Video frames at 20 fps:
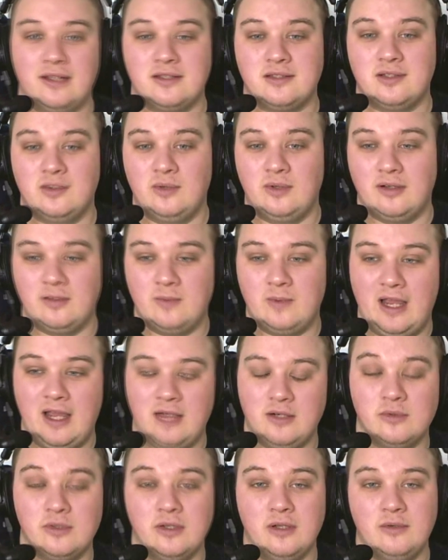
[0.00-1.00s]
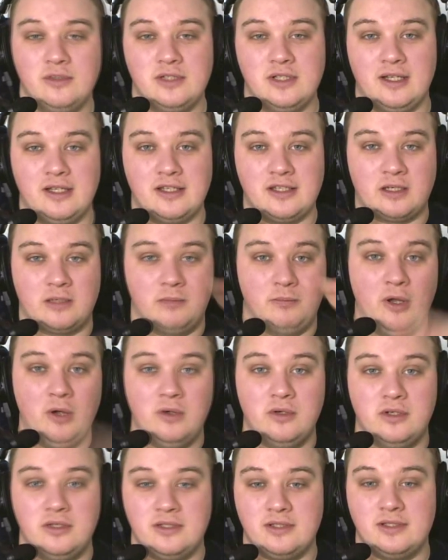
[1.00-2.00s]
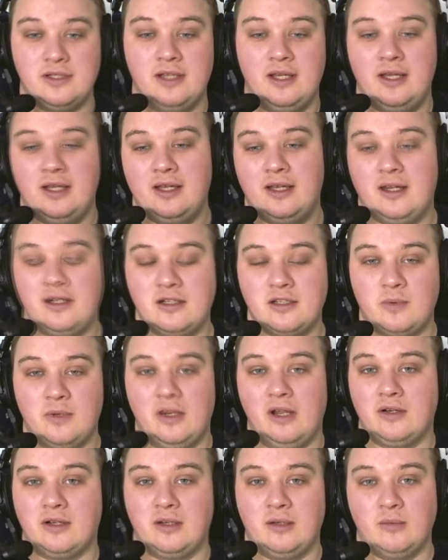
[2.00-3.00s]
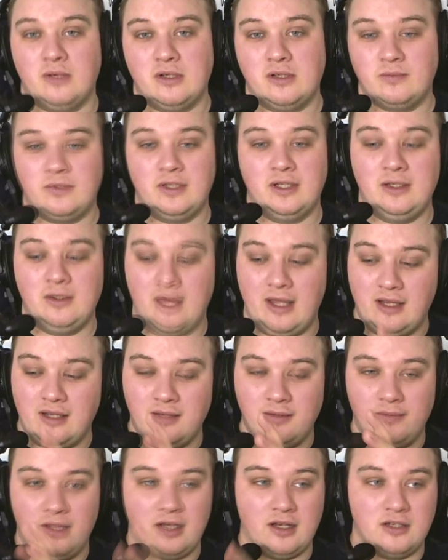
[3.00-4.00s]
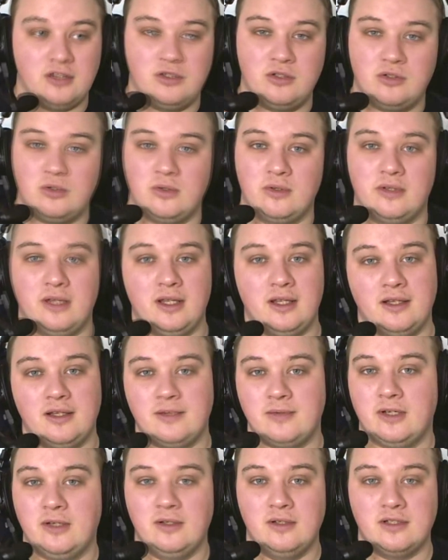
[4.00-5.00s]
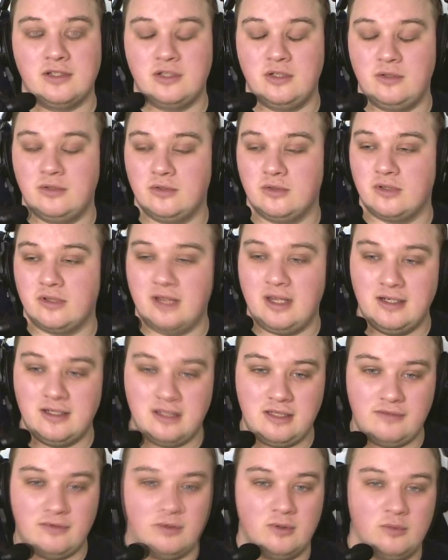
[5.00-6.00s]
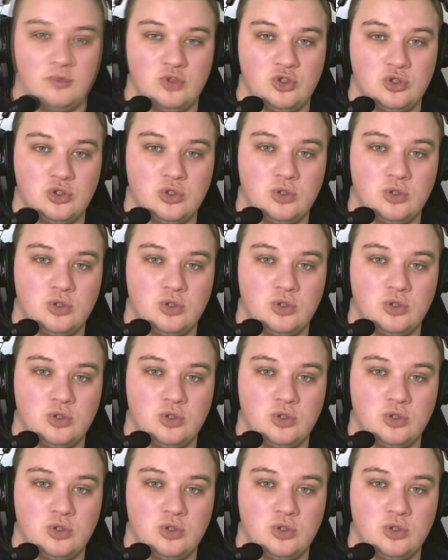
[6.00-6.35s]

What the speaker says: So I had all those like as components, and I just went, okay, well, the little hangar, I can tutorial that. There we go. Let's tutorial that in default.